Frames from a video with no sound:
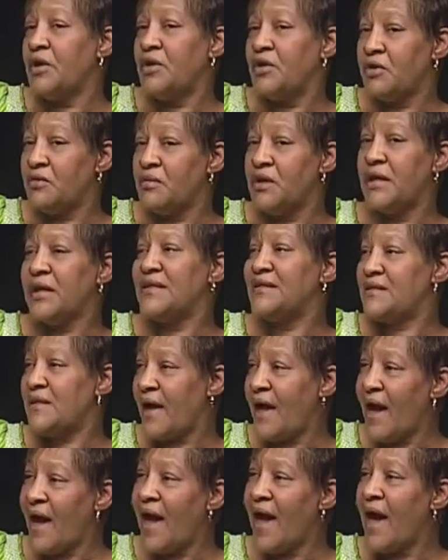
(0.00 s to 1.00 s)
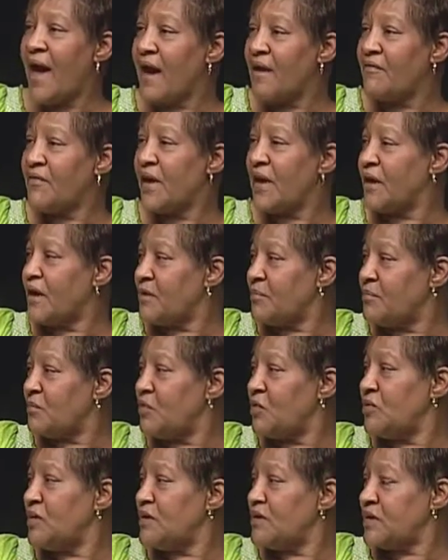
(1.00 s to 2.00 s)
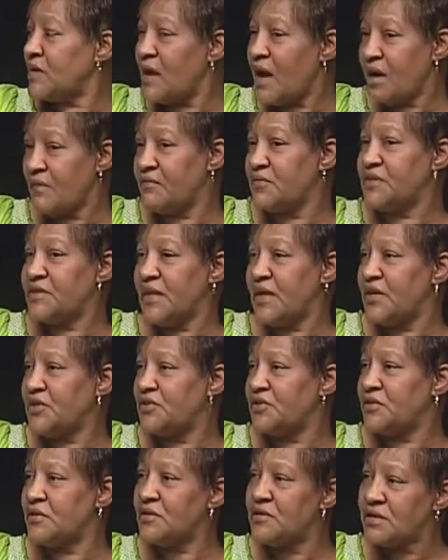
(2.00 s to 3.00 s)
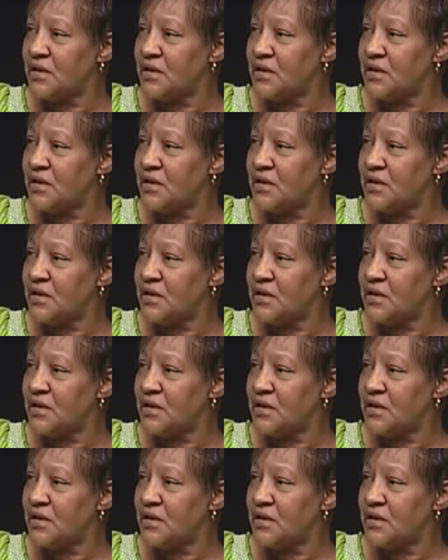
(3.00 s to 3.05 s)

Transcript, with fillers: you need to have a community conversation.